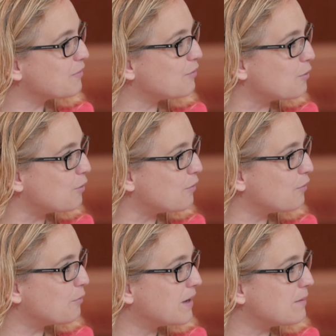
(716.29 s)

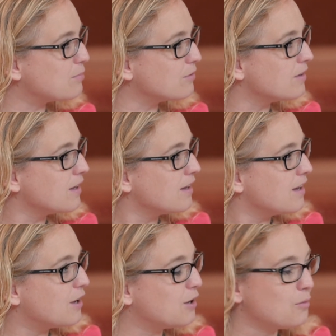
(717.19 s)
for people
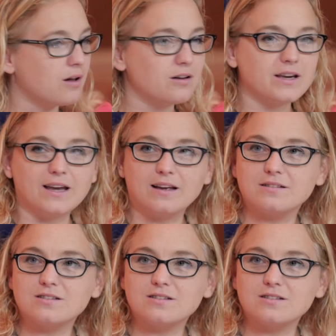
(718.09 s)
who are looking